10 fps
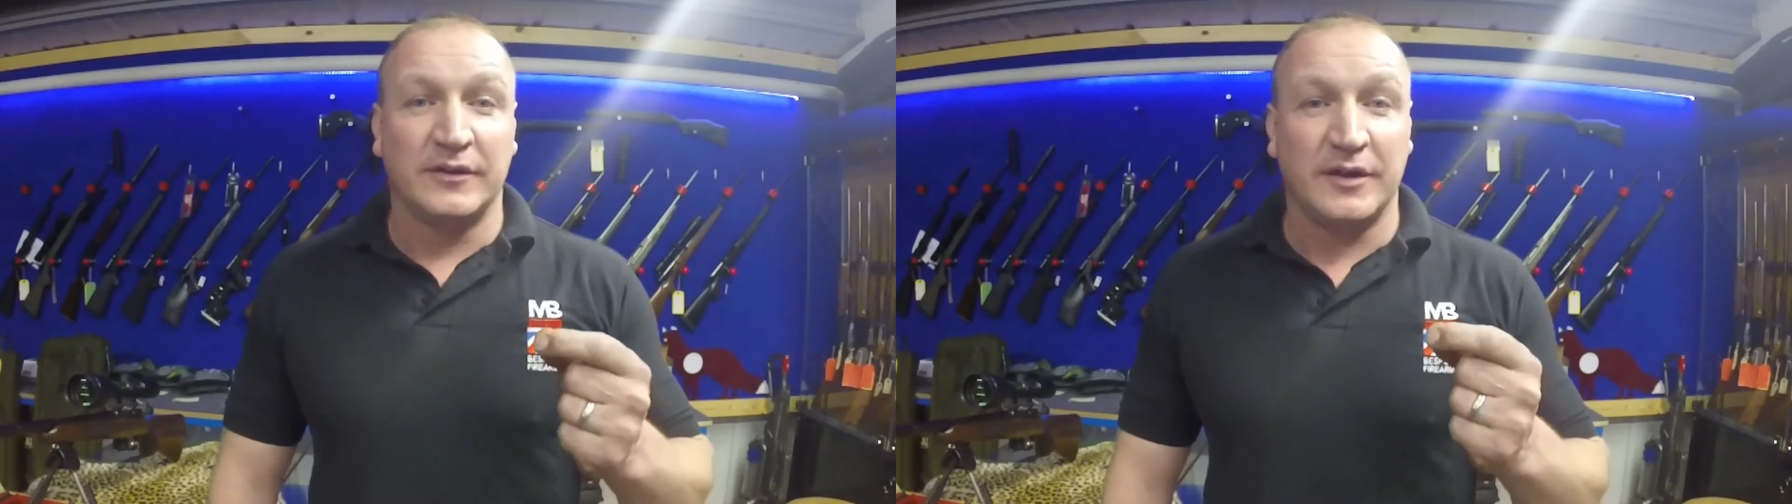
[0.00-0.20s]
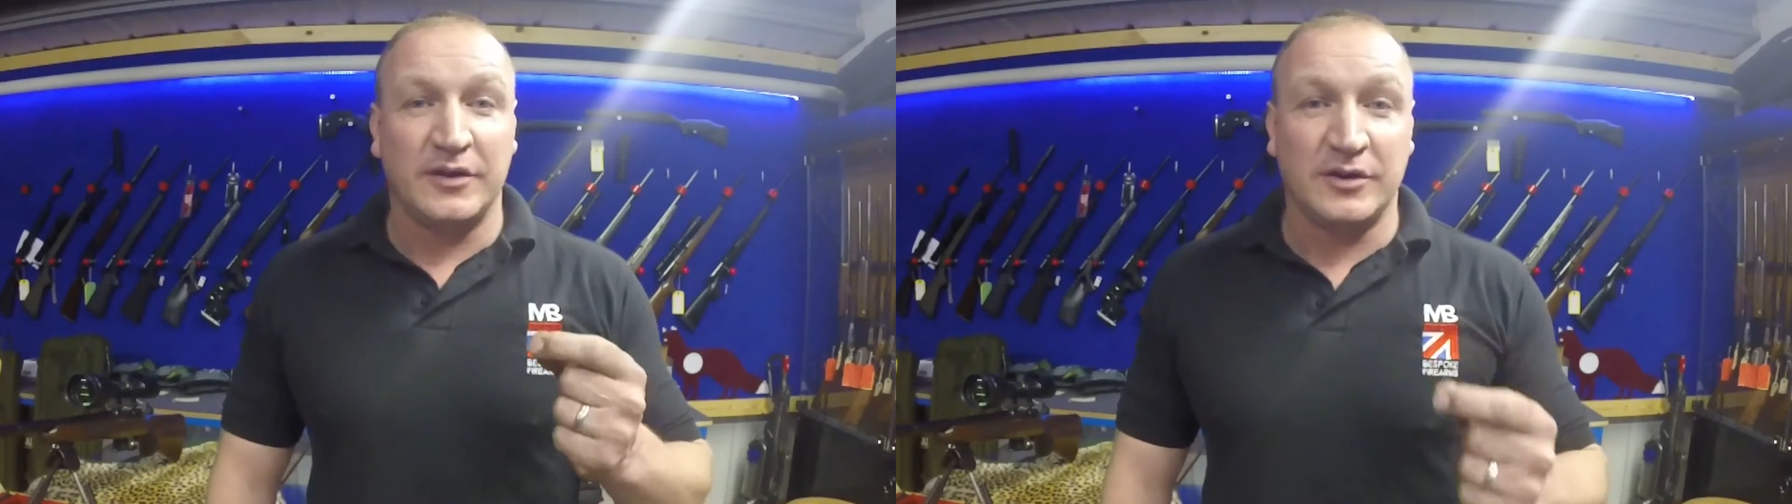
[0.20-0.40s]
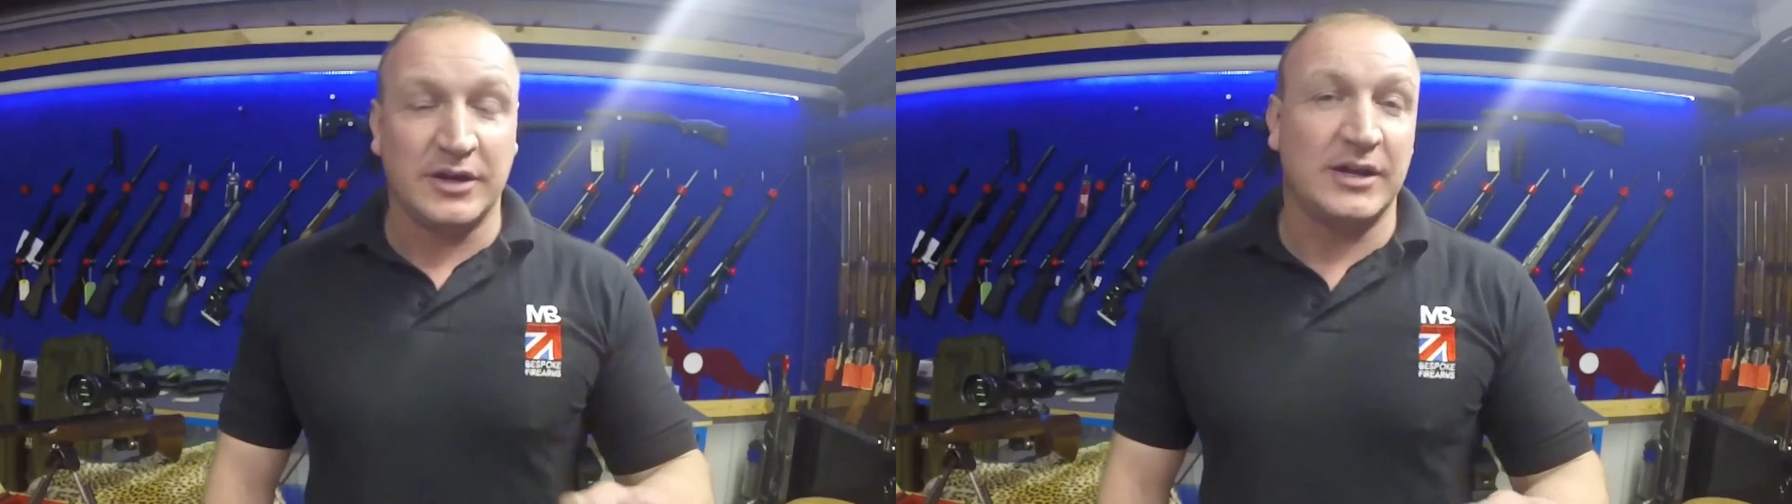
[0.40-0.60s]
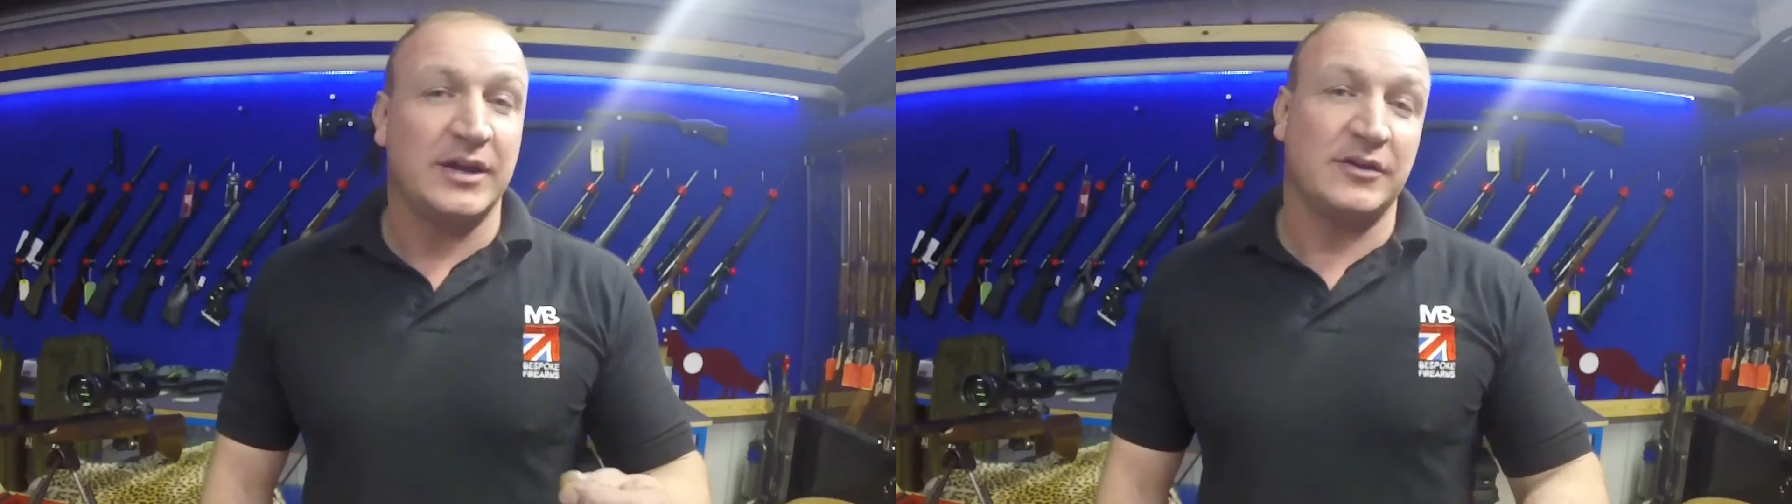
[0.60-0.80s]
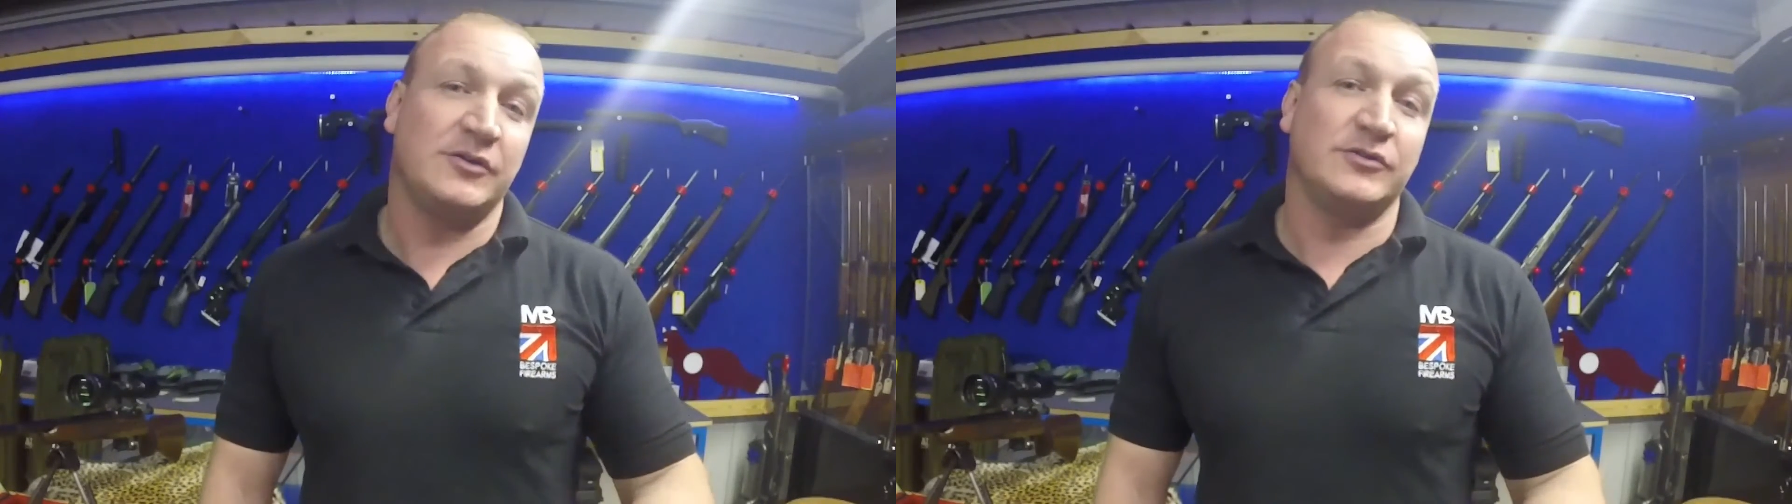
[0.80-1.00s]
then you're going to
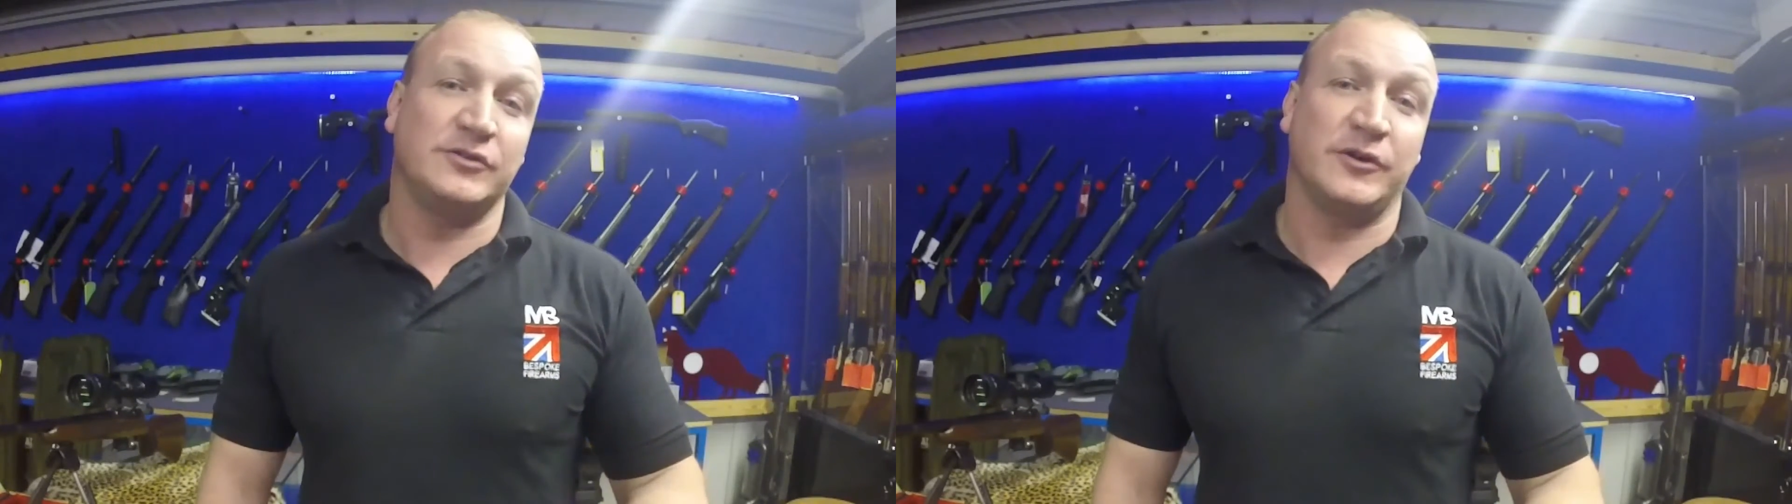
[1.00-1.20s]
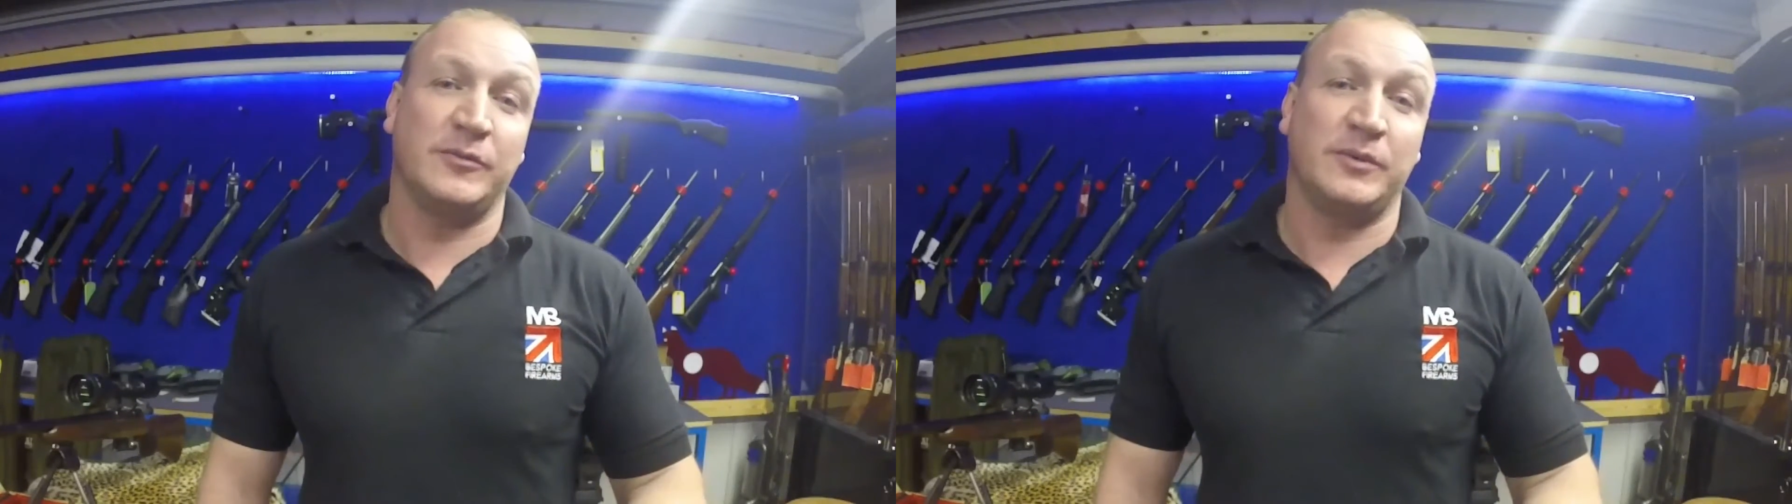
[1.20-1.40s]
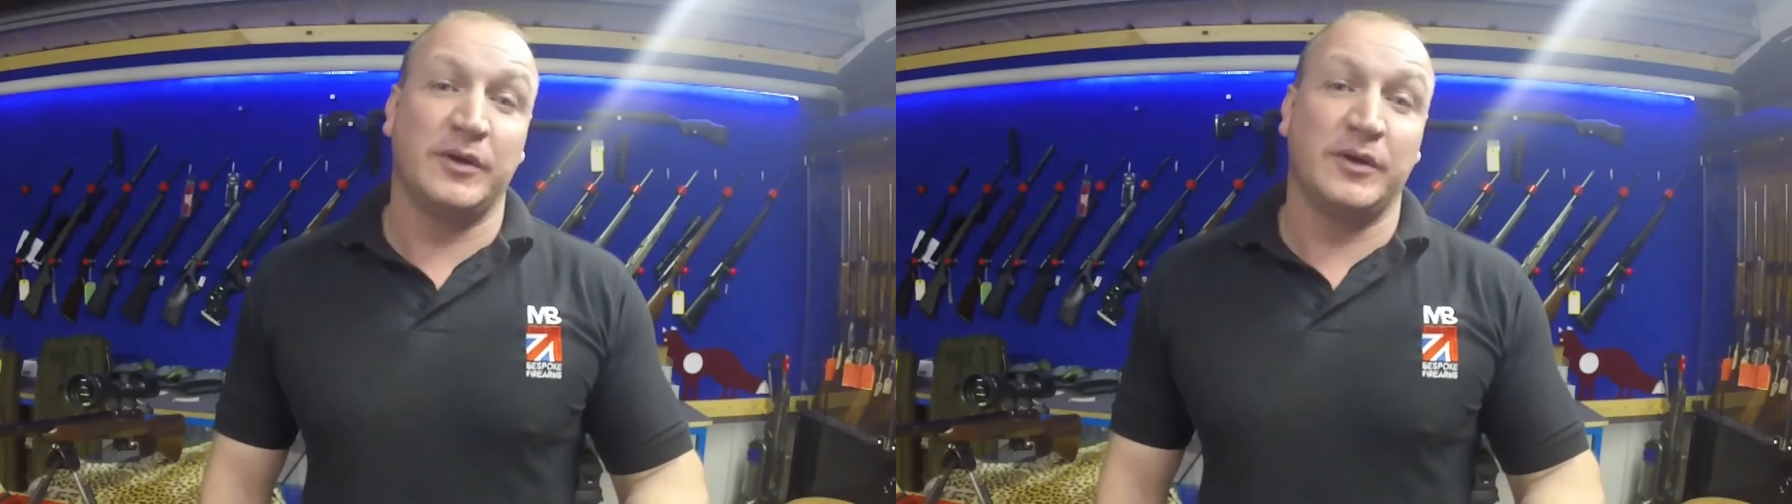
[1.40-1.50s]
get a good group.